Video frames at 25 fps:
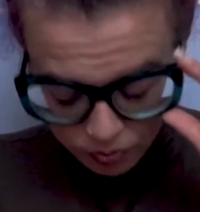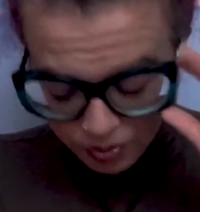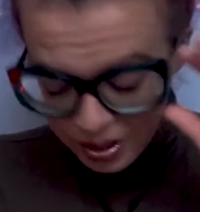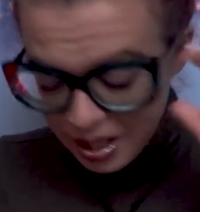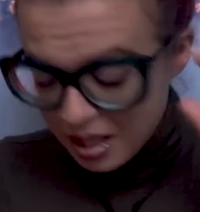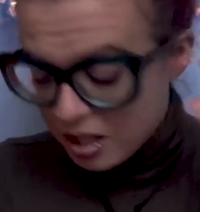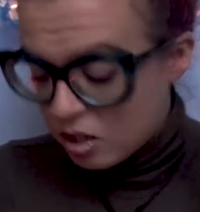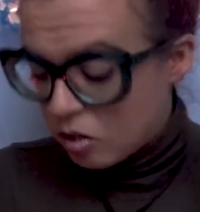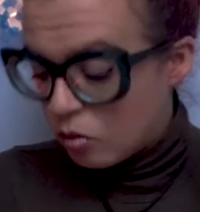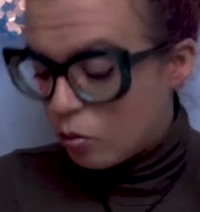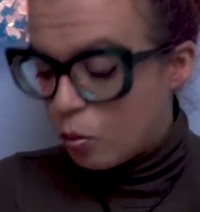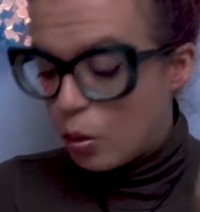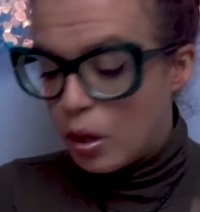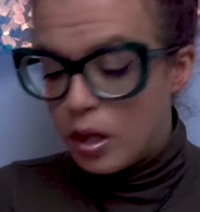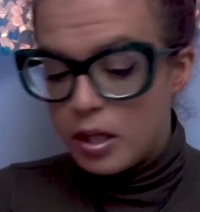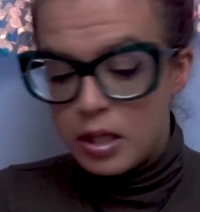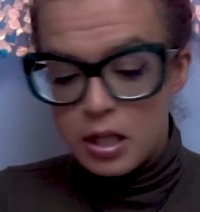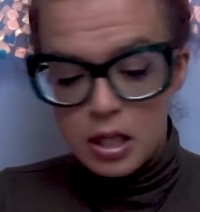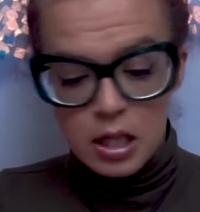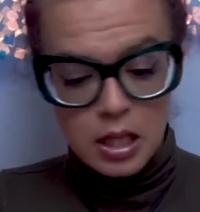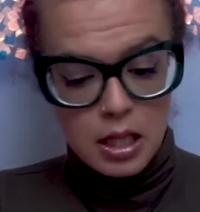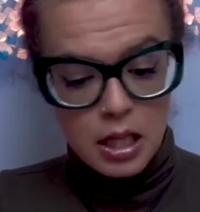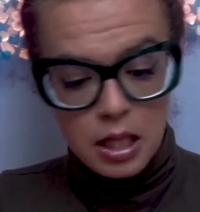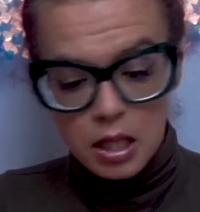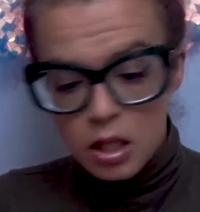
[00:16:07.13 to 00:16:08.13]
9 of Wands
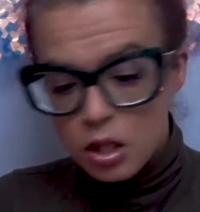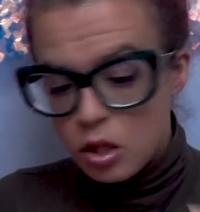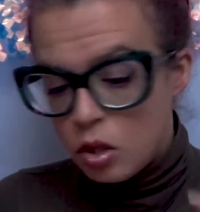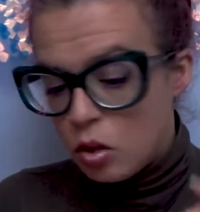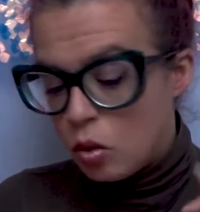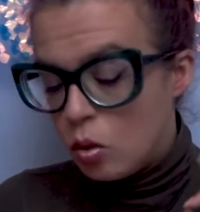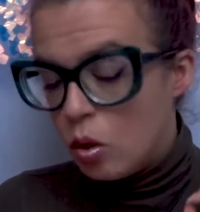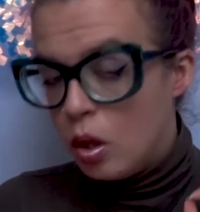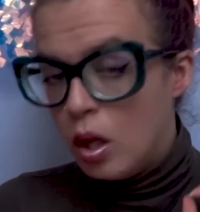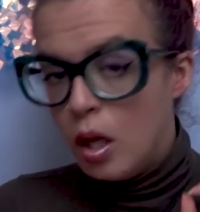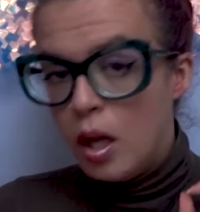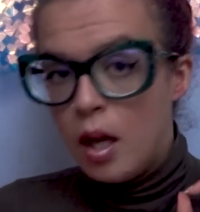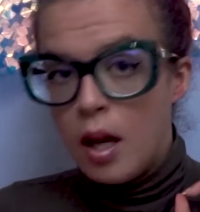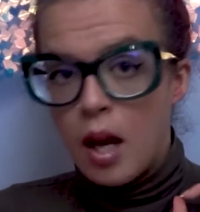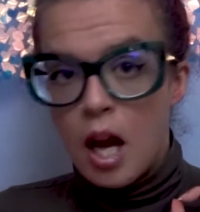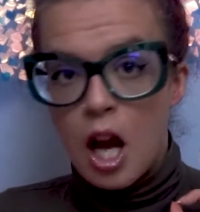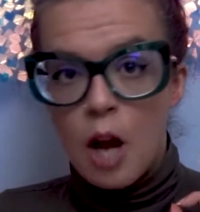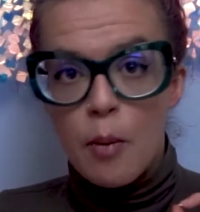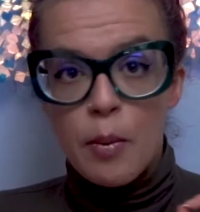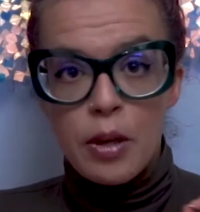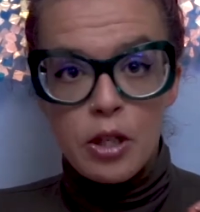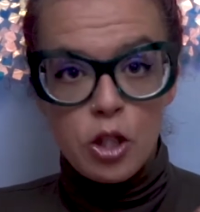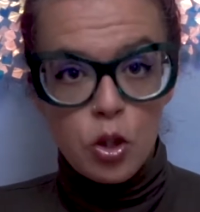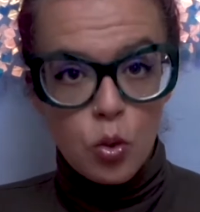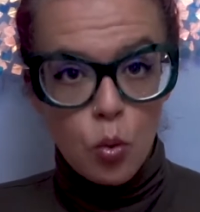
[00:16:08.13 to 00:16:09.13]
is telling you how
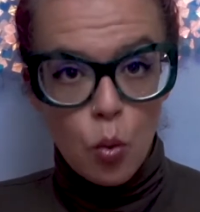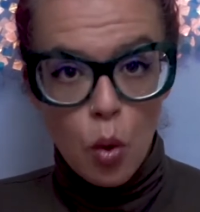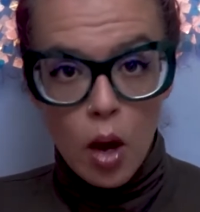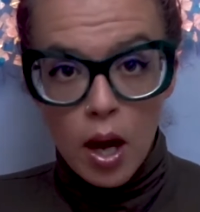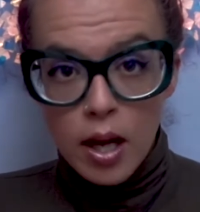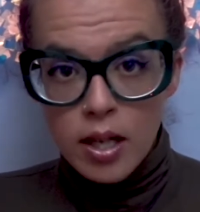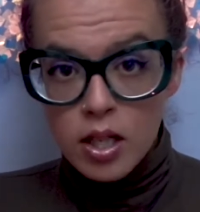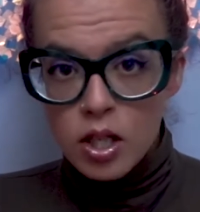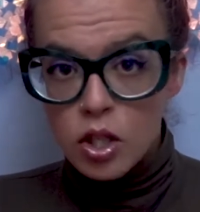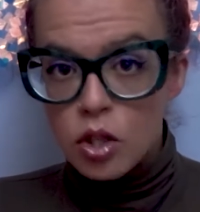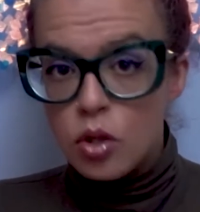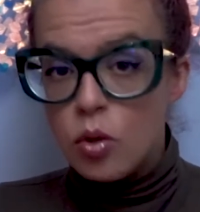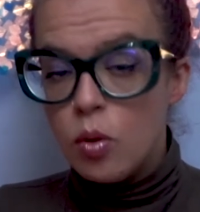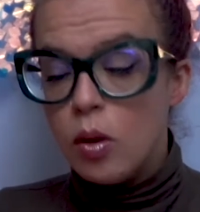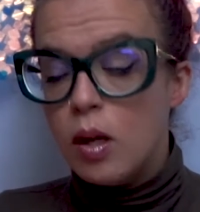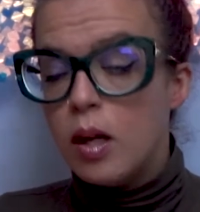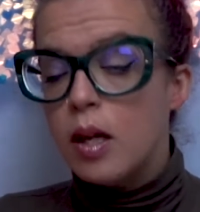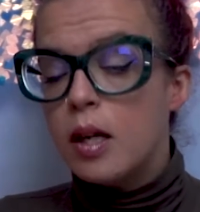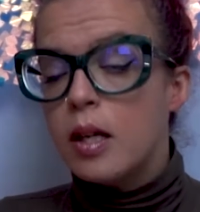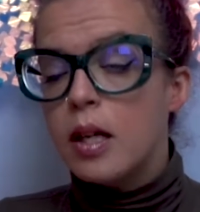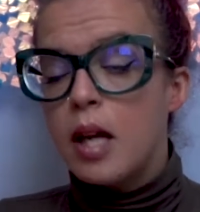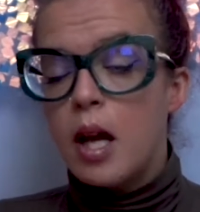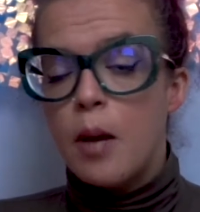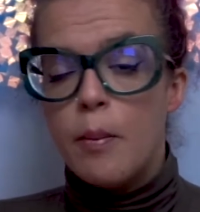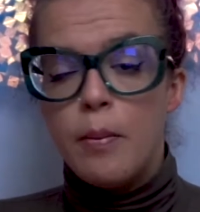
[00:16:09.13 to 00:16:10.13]
much wise you
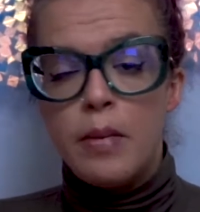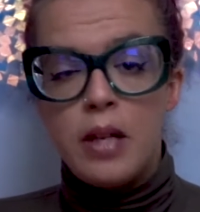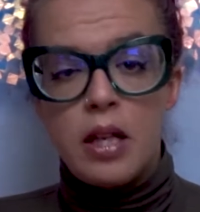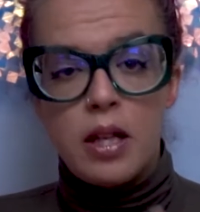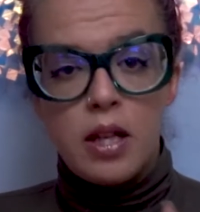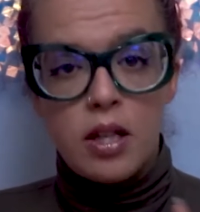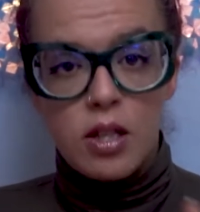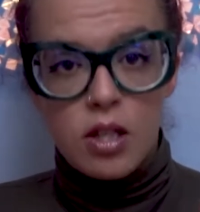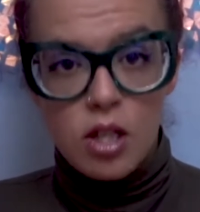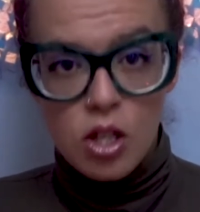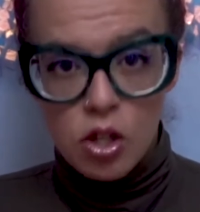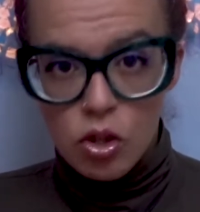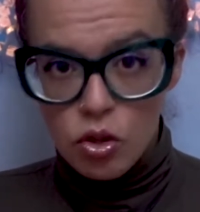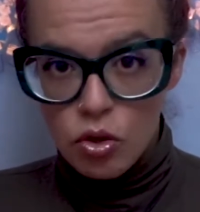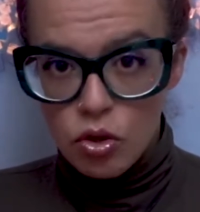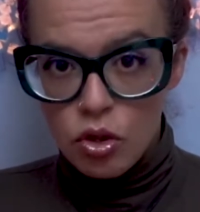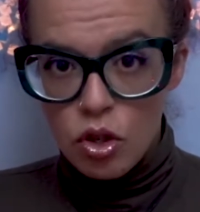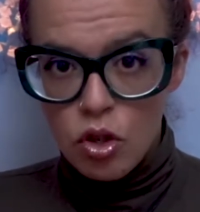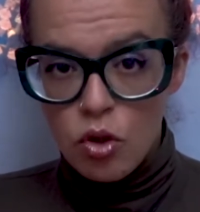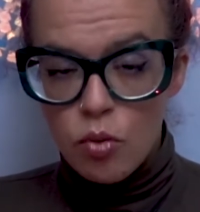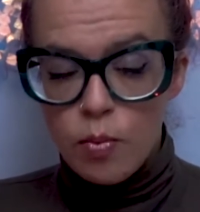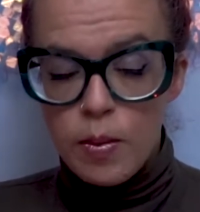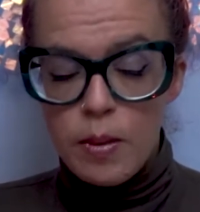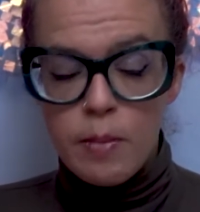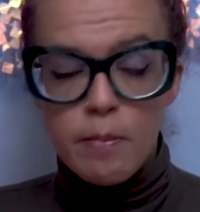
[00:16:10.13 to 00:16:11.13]
are, how many decisions
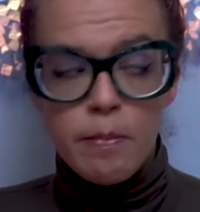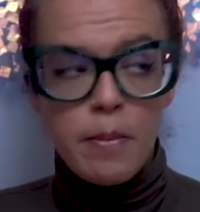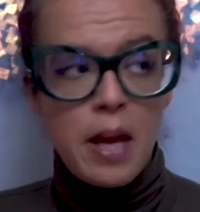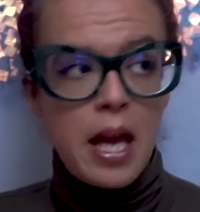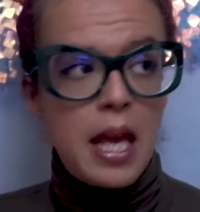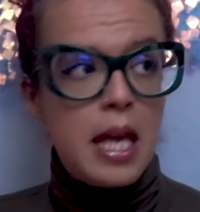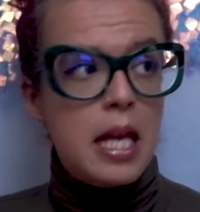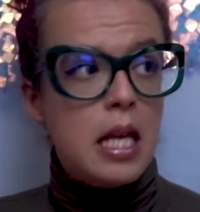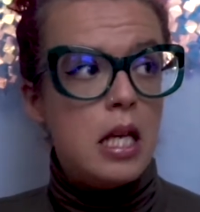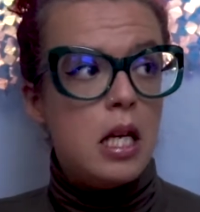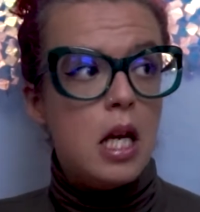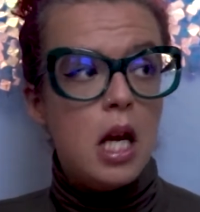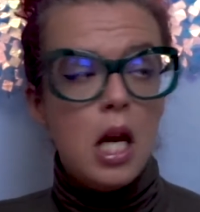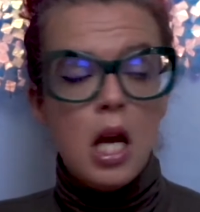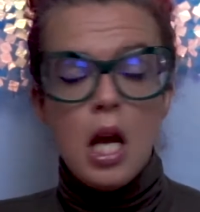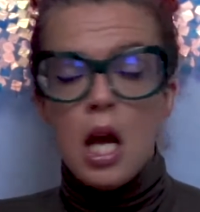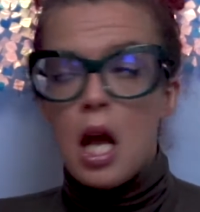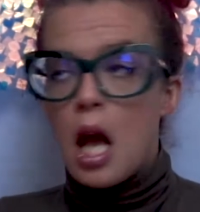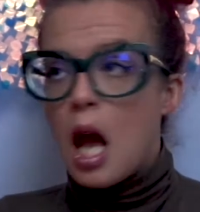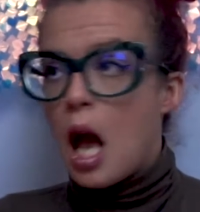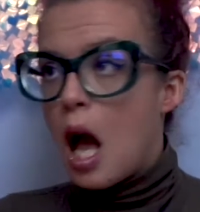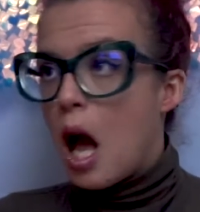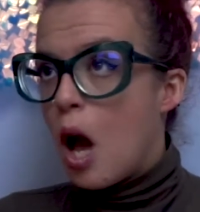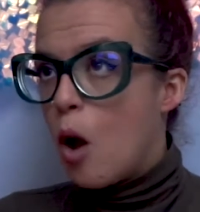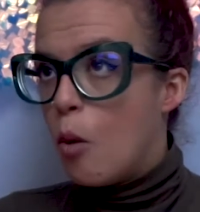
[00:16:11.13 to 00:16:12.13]
you've been made,
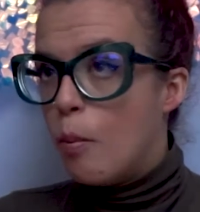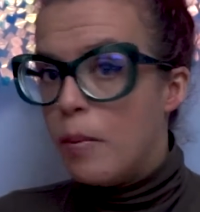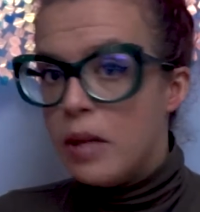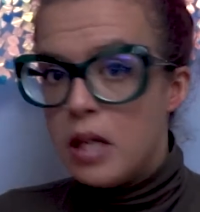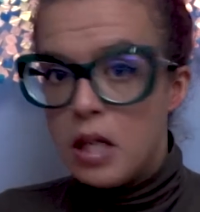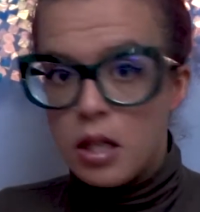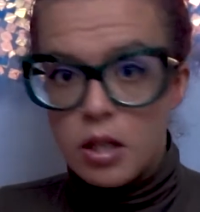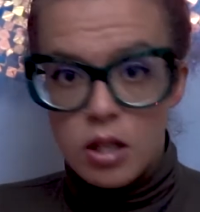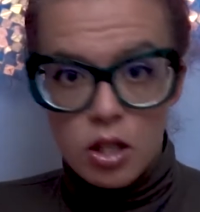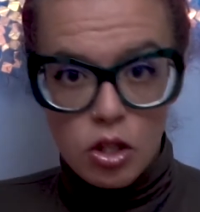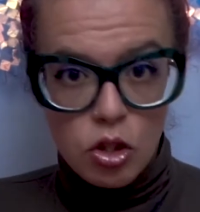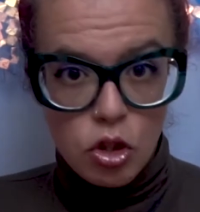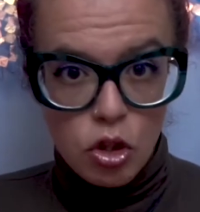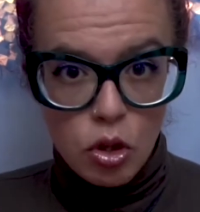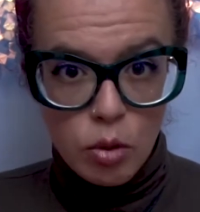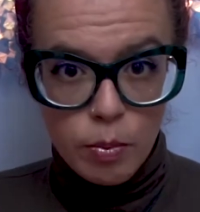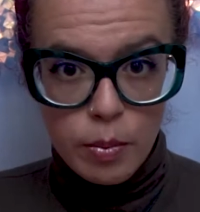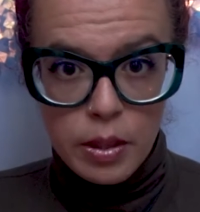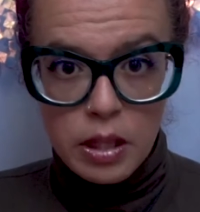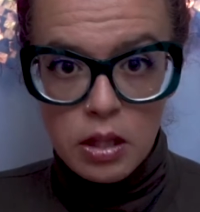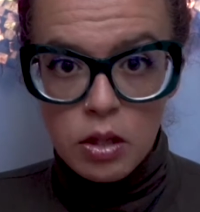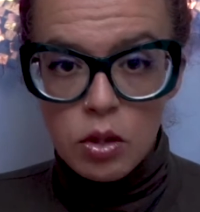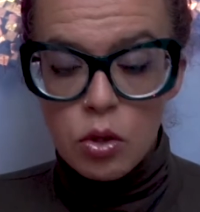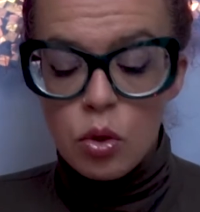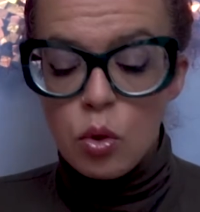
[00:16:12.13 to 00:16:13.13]
how many things you've
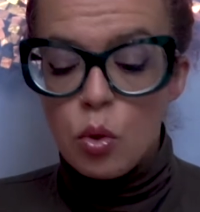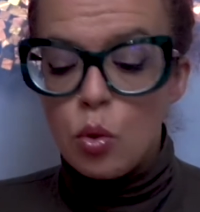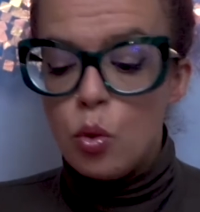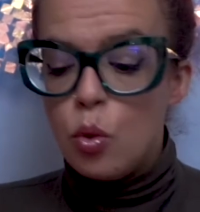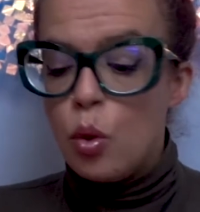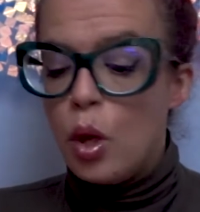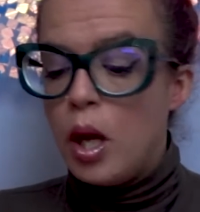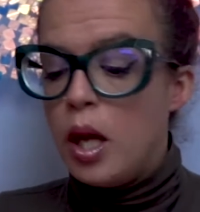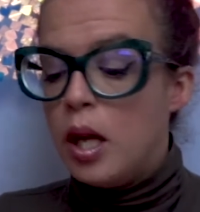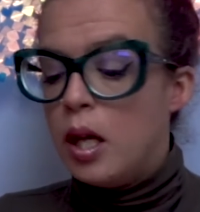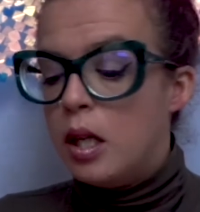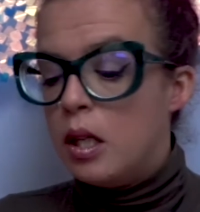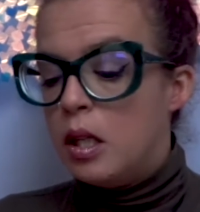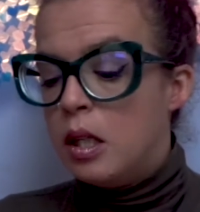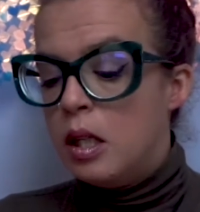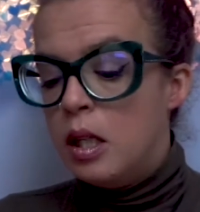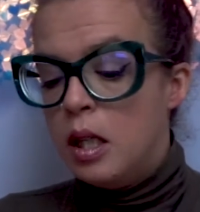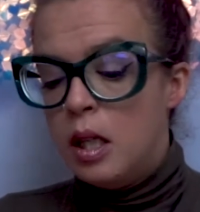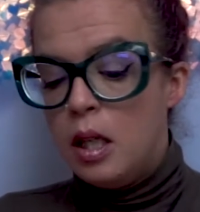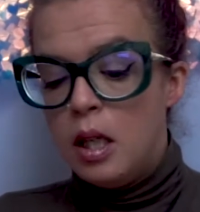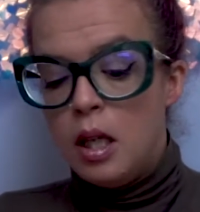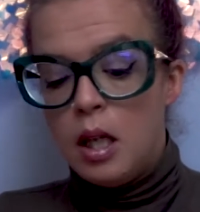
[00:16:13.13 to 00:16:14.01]
been doing.